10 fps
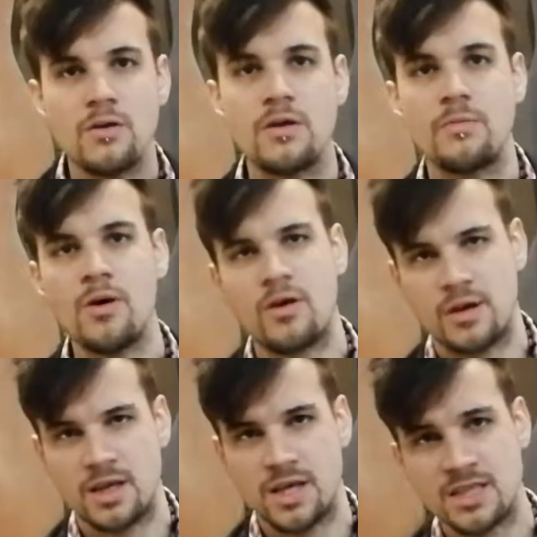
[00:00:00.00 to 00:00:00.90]
Good morning,
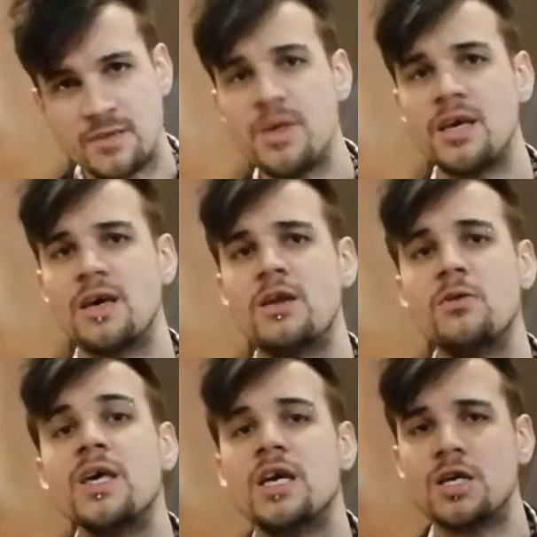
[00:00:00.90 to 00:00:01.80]
it's me,
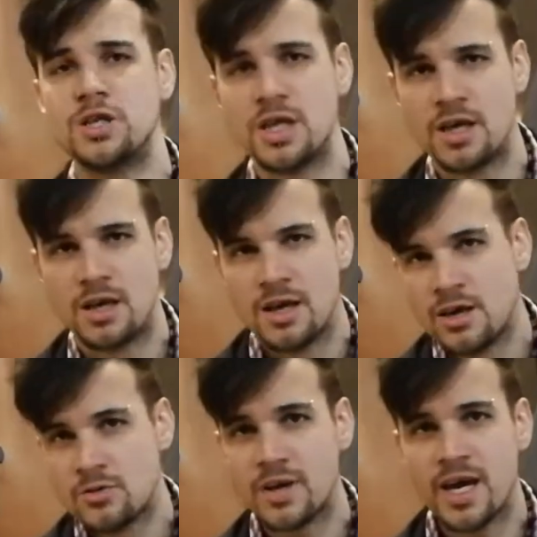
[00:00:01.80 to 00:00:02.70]
Luigi.
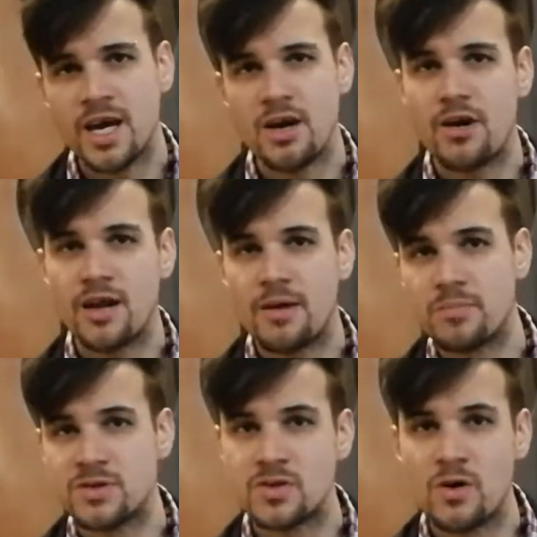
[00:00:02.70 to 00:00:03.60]
Today on
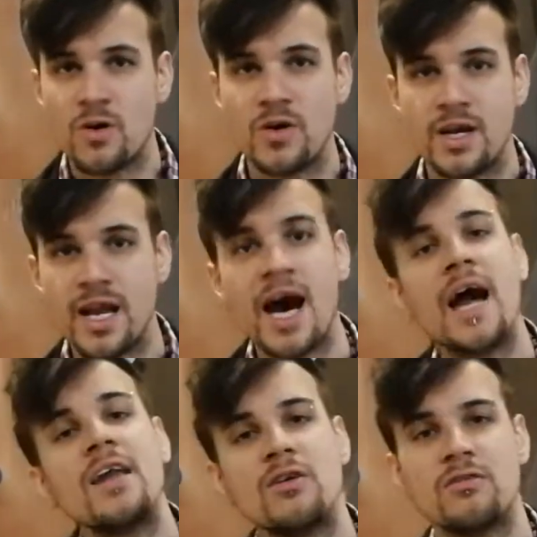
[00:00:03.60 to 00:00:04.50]
episode
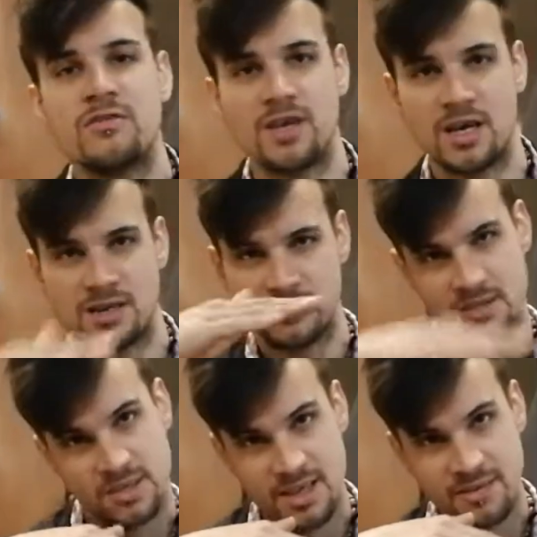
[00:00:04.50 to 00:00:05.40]
9 of the
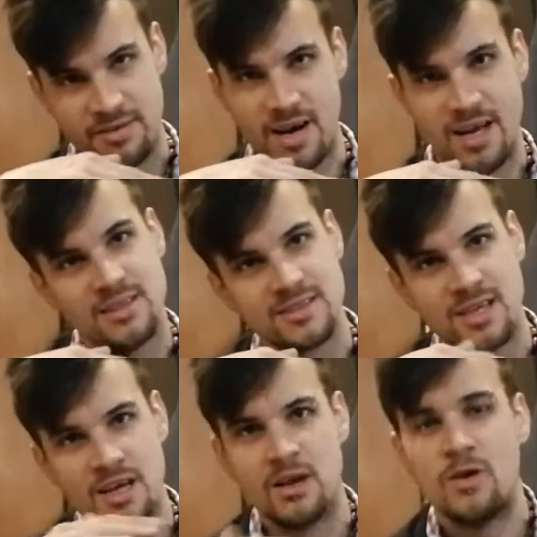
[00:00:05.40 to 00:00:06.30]
T-Files,
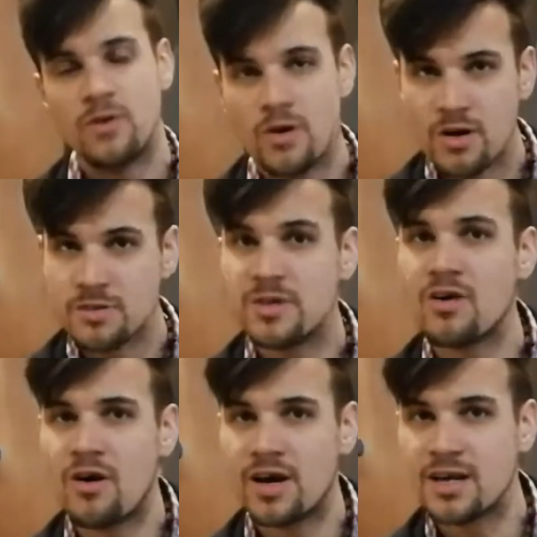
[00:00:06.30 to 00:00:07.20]
we're going to be
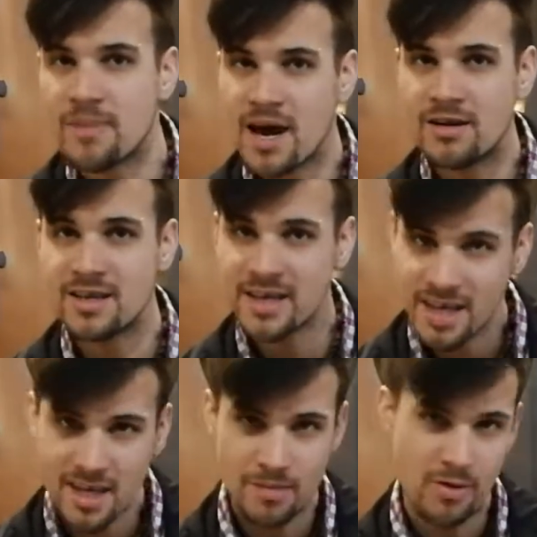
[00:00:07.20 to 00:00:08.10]
talking about the
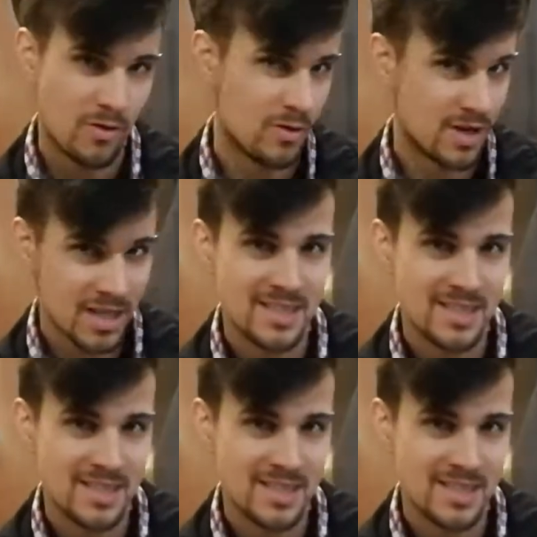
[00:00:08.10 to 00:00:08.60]
keyboard.